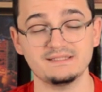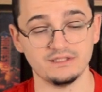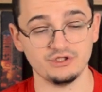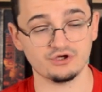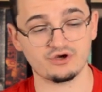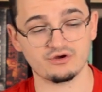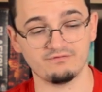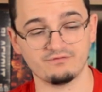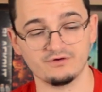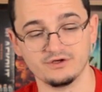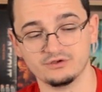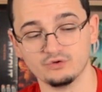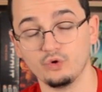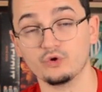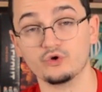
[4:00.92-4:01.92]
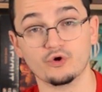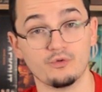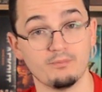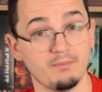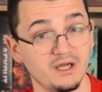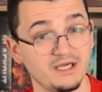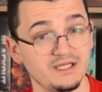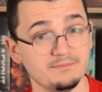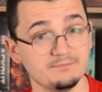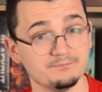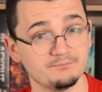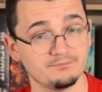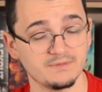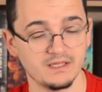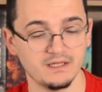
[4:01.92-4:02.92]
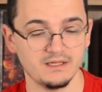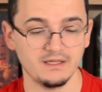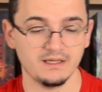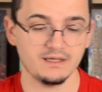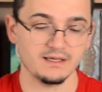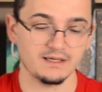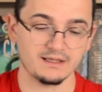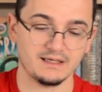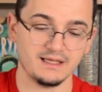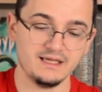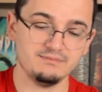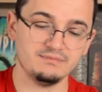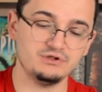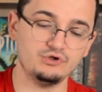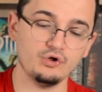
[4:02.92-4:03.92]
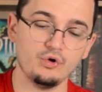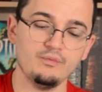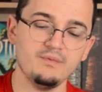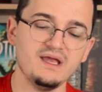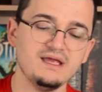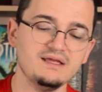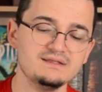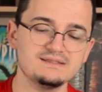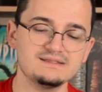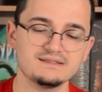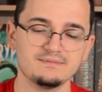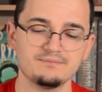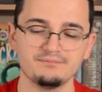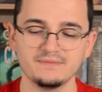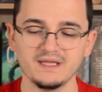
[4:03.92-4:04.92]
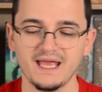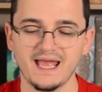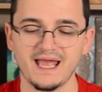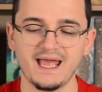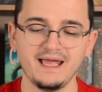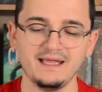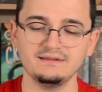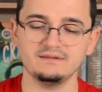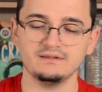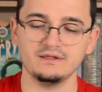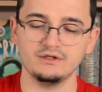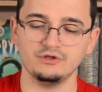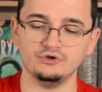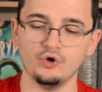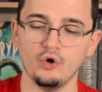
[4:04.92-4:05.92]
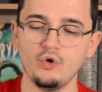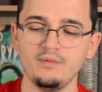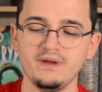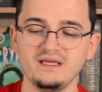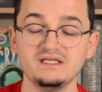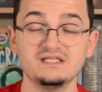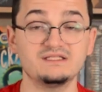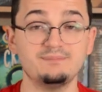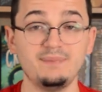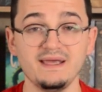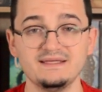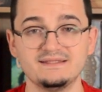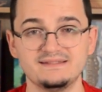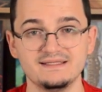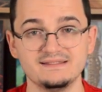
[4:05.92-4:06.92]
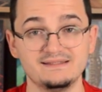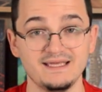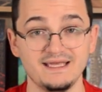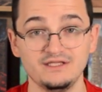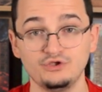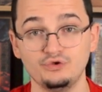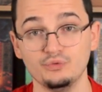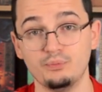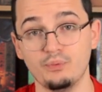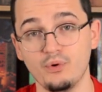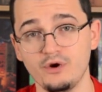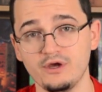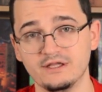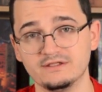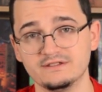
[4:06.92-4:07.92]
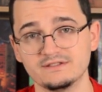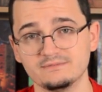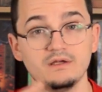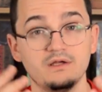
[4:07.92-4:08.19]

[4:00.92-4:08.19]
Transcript: and you convert all your money, claimed domains, and domain spaces into points.